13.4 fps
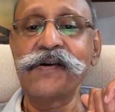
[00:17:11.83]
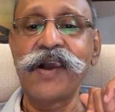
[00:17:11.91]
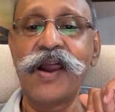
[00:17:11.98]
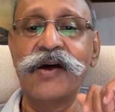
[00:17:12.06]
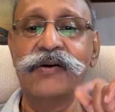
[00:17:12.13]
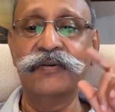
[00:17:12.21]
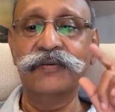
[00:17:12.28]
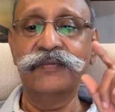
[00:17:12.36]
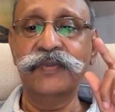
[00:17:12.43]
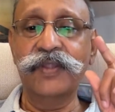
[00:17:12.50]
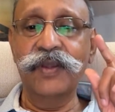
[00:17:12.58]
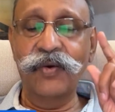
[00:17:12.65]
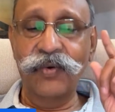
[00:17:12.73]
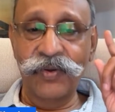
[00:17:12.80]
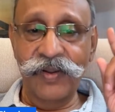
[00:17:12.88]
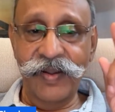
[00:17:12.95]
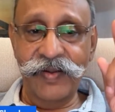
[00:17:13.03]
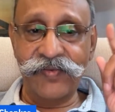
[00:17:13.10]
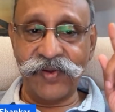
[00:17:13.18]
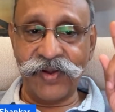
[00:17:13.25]
Now, the
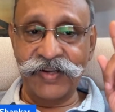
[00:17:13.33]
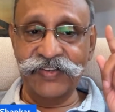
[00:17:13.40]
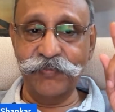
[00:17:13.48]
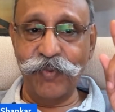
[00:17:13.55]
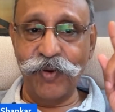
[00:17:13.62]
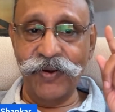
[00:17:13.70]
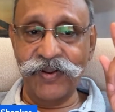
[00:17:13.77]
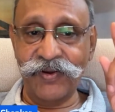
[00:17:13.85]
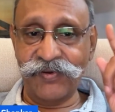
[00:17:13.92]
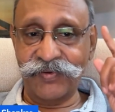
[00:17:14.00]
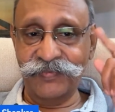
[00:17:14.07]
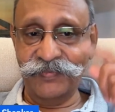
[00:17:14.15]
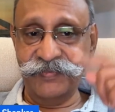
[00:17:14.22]
only transborder